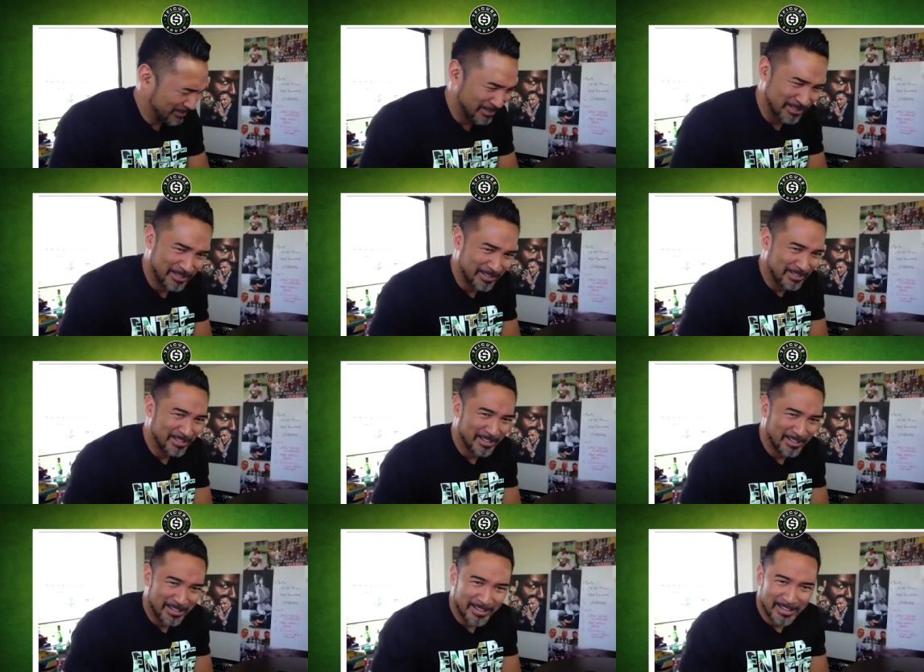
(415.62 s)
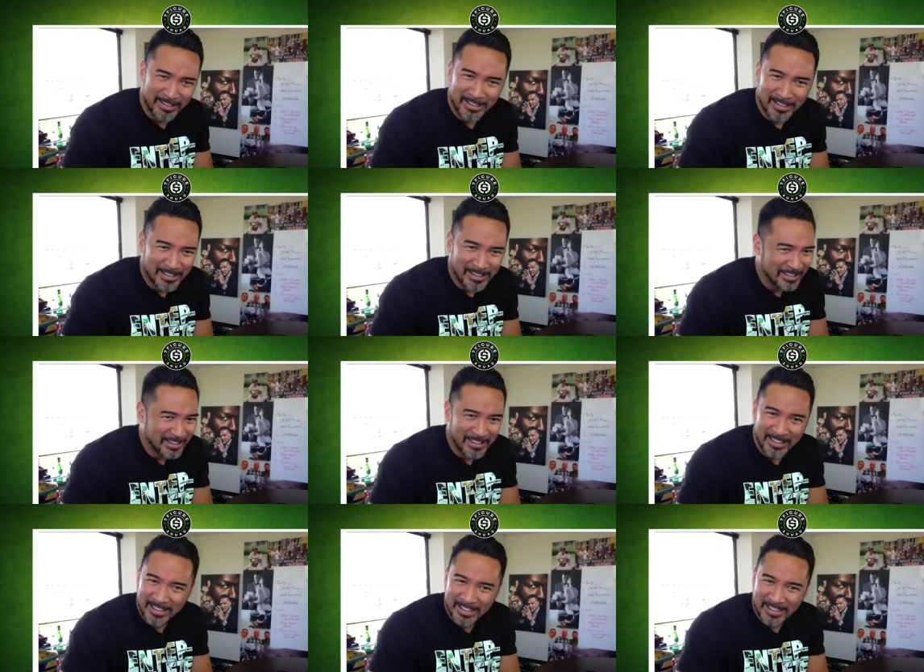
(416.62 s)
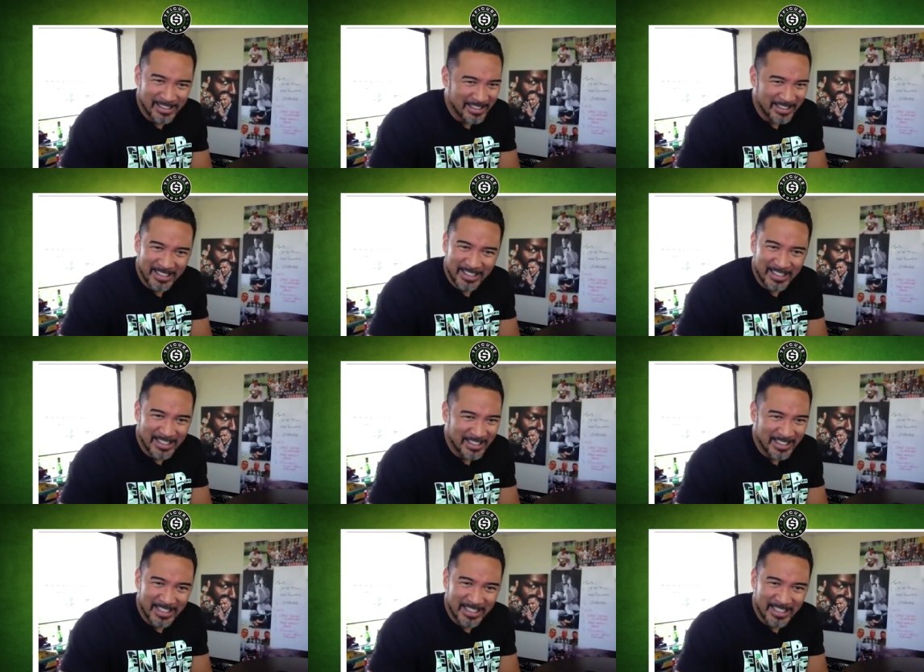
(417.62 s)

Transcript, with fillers: years straight. That's what I was. You know